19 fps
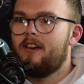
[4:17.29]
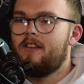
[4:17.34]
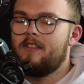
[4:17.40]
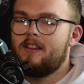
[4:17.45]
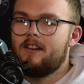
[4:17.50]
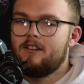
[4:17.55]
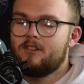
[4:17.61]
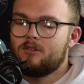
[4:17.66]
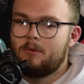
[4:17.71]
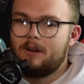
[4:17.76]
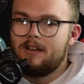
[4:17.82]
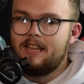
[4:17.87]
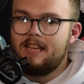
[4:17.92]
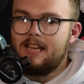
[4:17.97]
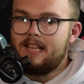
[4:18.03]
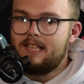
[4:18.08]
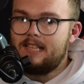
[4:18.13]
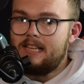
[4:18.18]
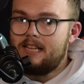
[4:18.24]
And then in twenty
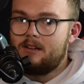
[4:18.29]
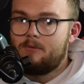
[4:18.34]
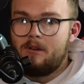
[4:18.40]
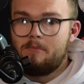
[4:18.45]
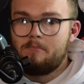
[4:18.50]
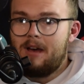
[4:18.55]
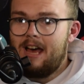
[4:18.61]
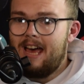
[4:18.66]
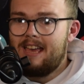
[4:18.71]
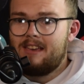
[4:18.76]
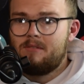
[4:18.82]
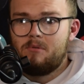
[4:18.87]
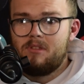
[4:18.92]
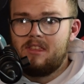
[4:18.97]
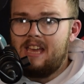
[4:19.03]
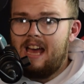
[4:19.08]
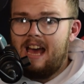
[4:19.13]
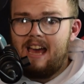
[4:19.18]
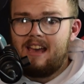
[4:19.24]
eighteen, I went back with
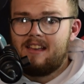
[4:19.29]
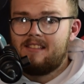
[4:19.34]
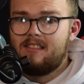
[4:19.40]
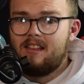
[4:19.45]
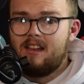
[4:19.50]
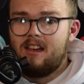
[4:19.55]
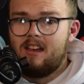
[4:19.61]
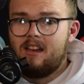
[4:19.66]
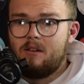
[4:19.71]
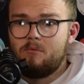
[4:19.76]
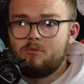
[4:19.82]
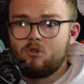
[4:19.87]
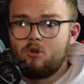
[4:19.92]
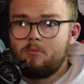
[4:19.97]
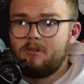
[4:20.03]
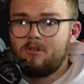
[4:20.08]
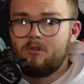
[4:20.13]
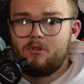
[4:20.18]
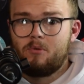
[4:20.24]
the act that I was
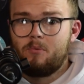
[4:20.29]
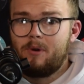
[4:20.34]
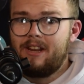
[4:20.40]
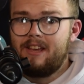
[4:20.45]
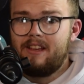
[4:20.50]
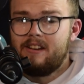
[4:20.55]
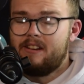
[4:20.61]
hoping going to win it.